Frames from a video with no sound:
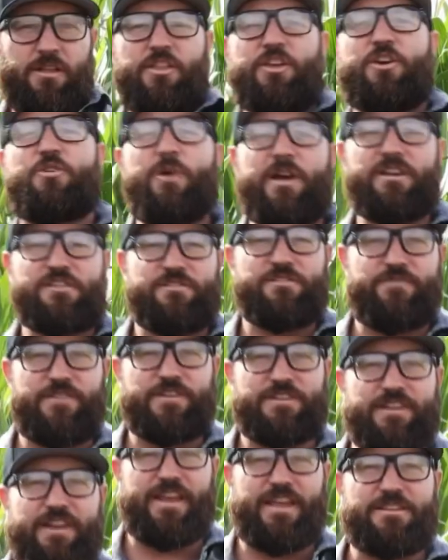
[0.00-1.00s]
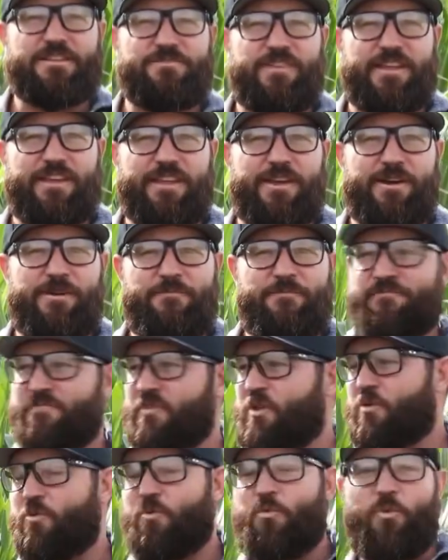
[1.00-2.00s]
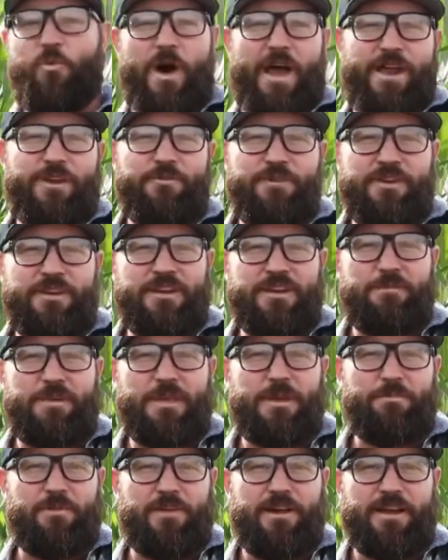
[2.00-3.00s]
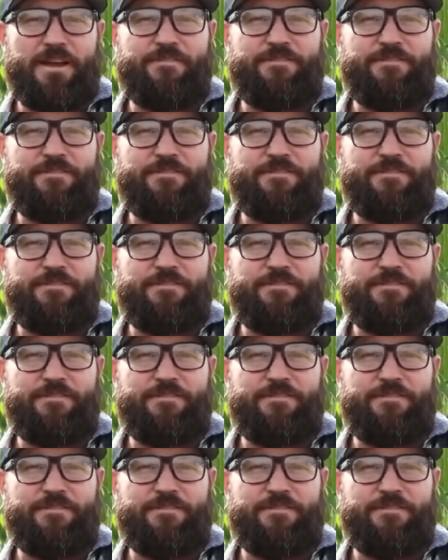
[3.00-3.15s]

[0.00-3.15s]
The question for today's video, why do we need to be applying